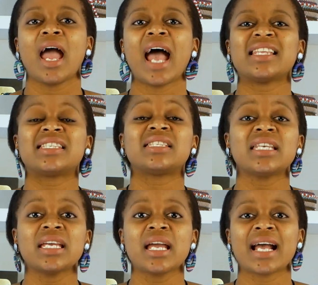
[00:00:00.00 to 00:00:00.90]
and
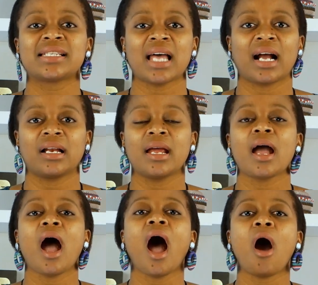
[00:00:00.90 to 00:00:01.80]
see exactly
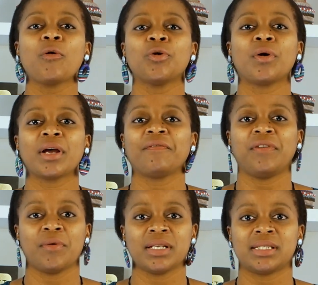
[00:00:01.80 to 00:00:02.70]
how you're
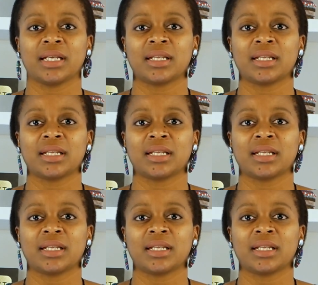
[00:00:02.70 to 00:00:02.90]
influencing